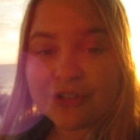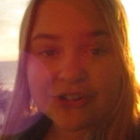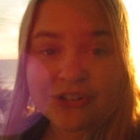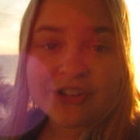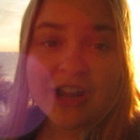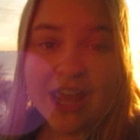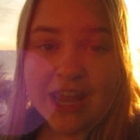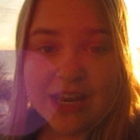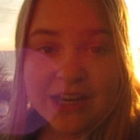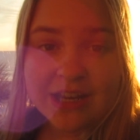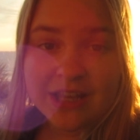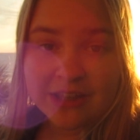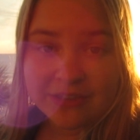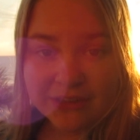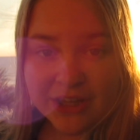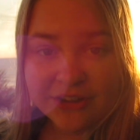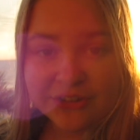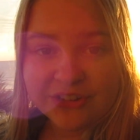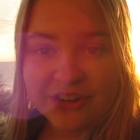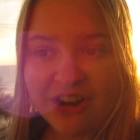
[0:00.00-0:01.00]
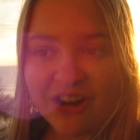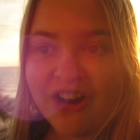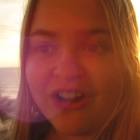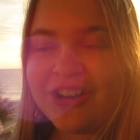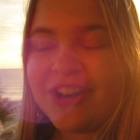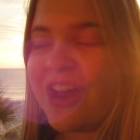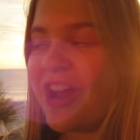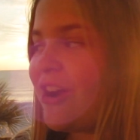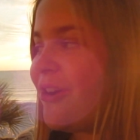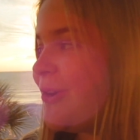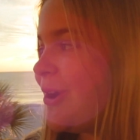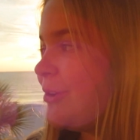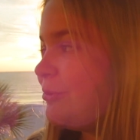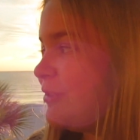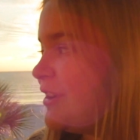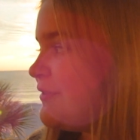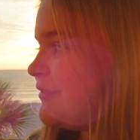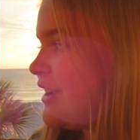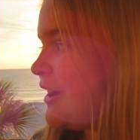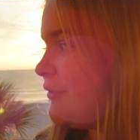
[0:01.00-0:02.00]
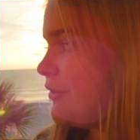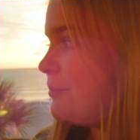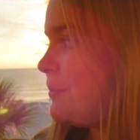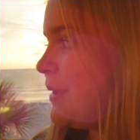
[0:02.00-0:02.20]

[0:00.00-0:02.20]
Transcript: stayed in this condo and we've never